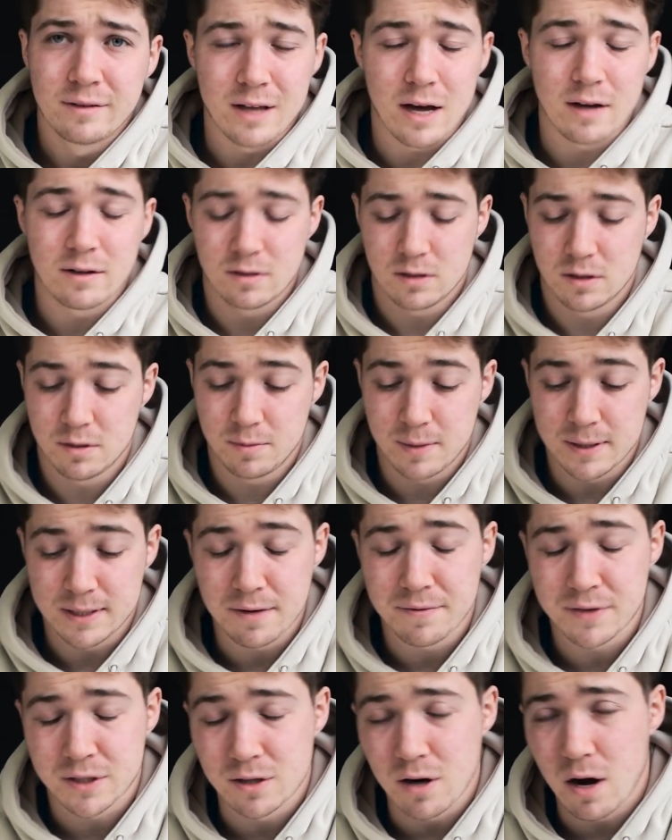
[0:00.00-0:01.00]
That
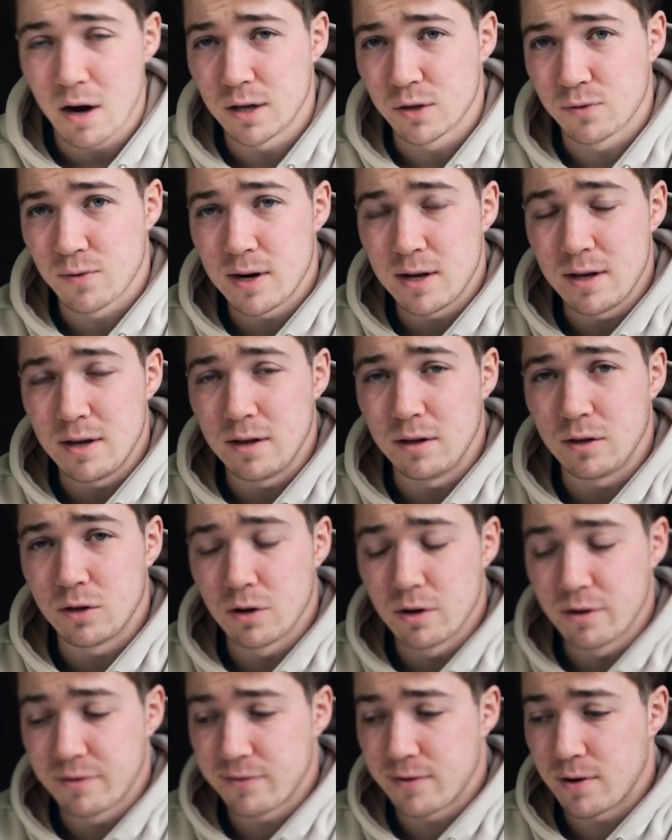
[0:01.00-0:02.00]
specific style is really
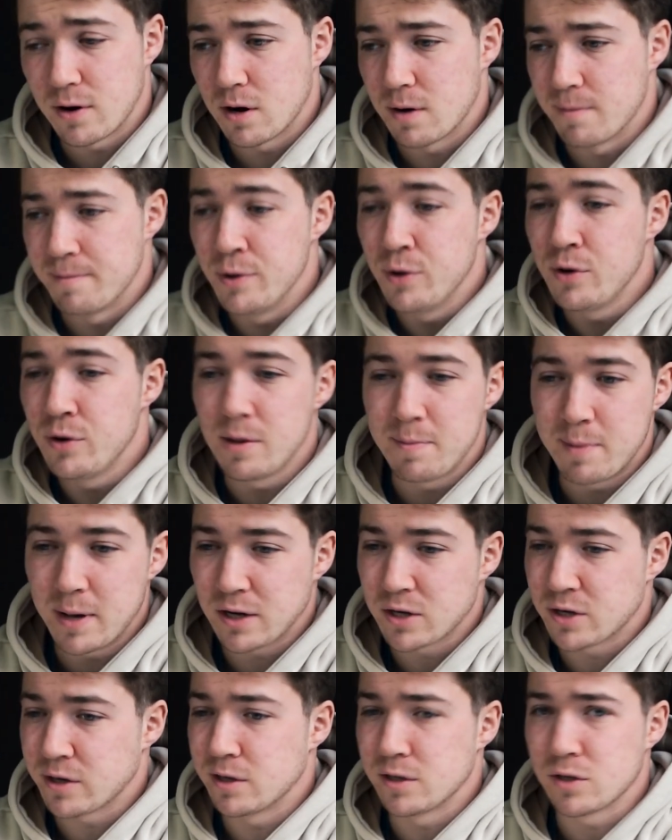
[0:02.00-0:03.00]
good for moody
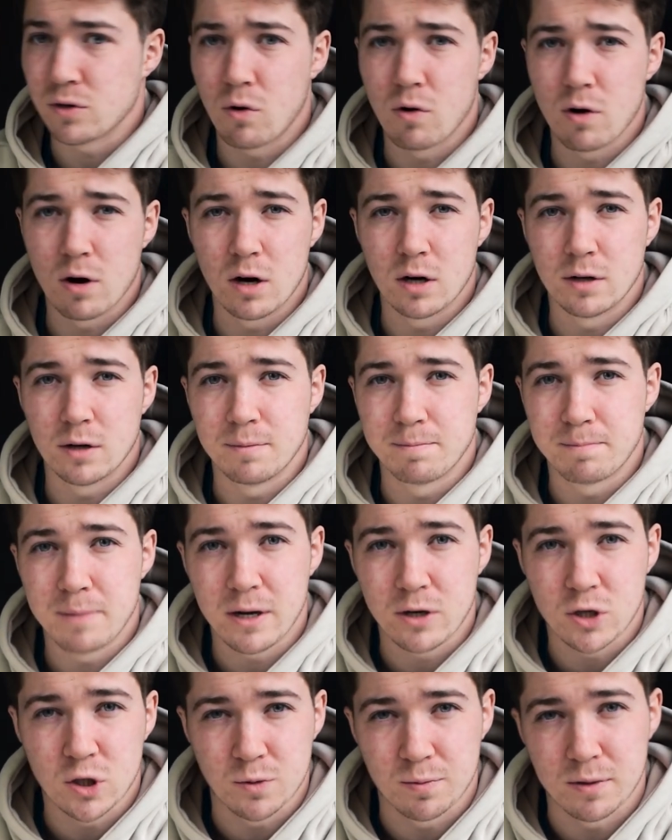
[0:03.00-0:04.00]
pictures or
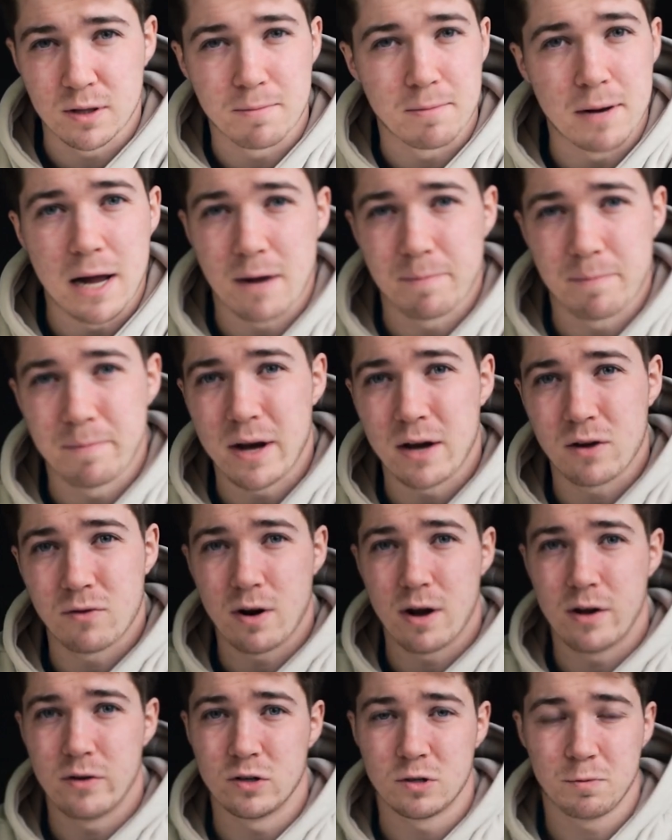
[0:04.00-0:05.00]
pictures with a black
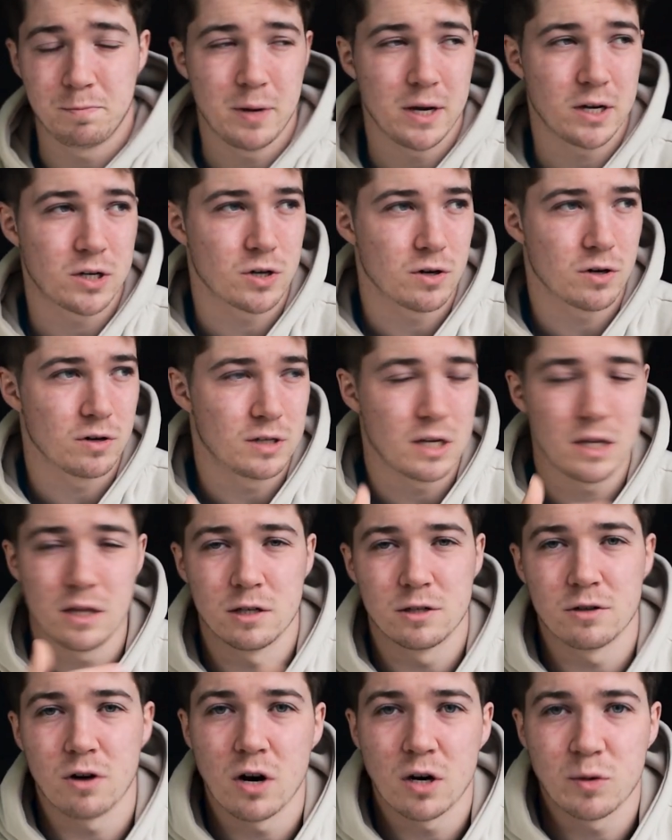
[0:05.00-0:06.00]
background, pictures in the
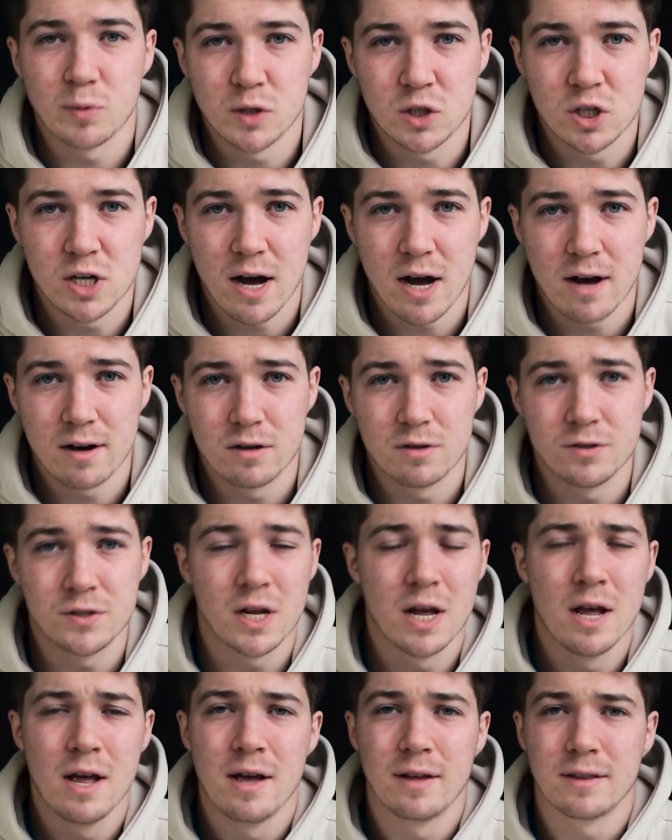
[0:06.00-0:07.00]
dark with
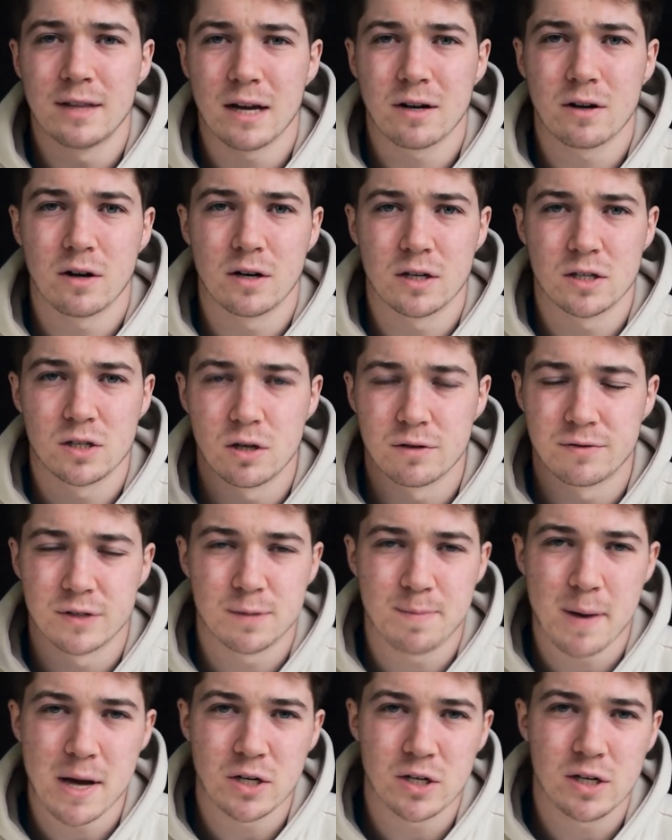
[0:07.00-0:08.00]
shadows, that kind of stuff,
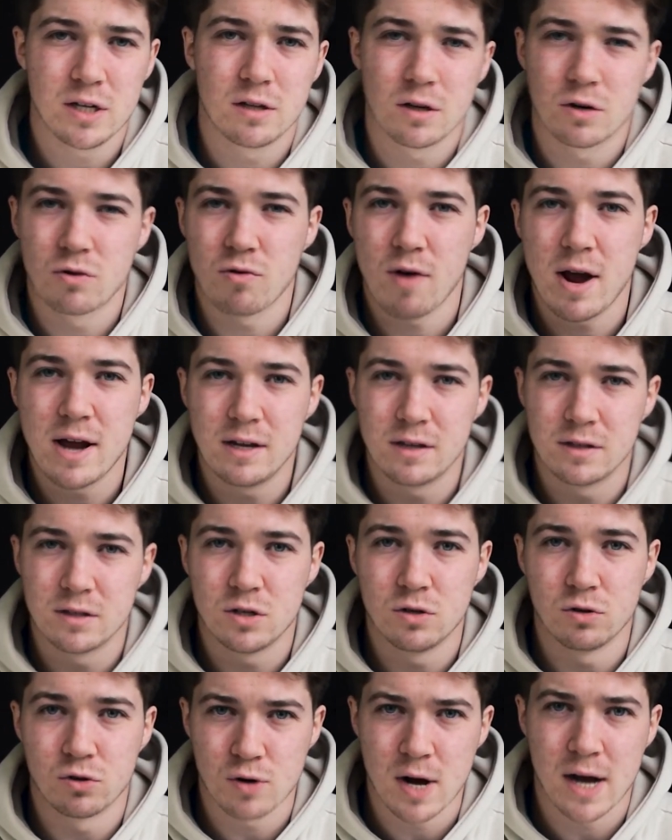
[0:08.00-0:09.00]
especially the
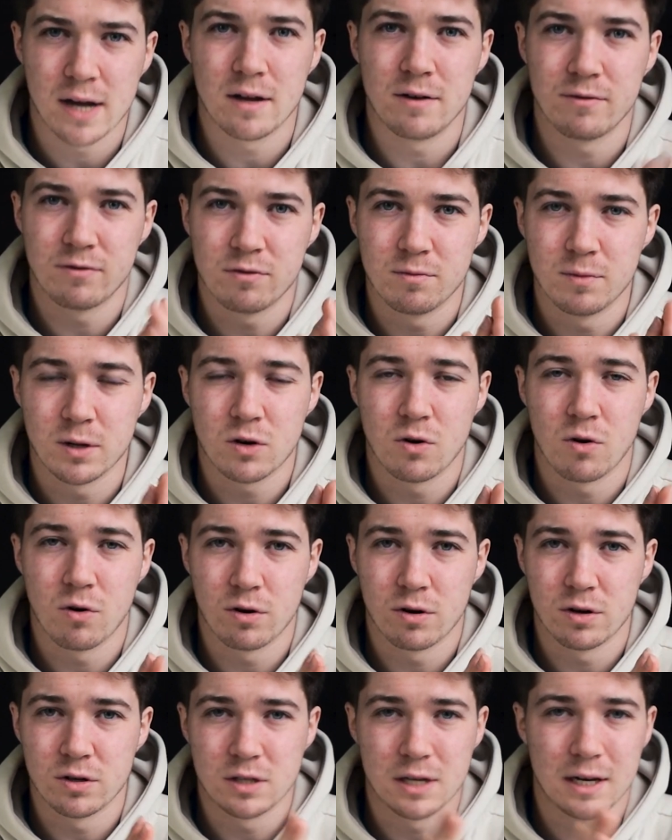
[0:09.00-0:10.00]
gradients you drag in from the
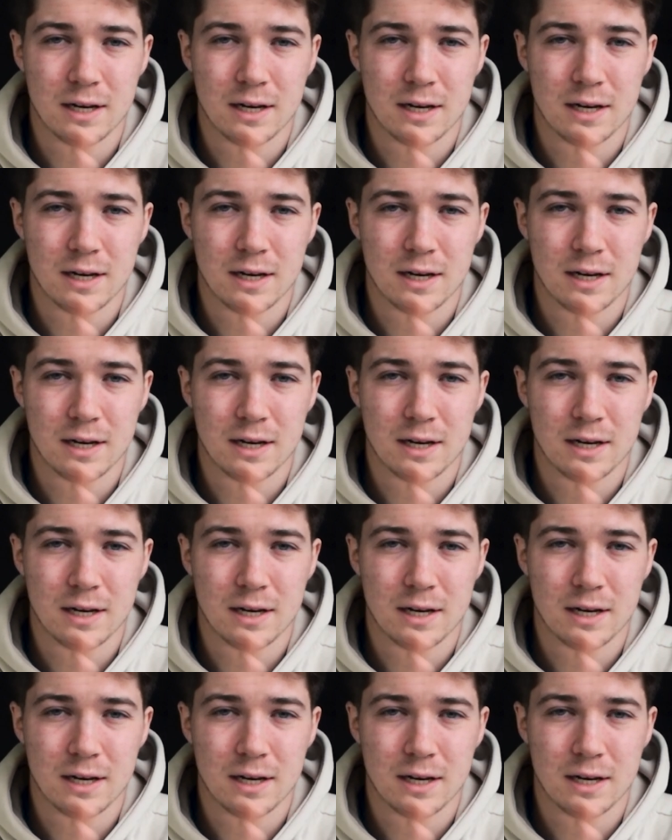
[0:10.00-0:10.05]
corners.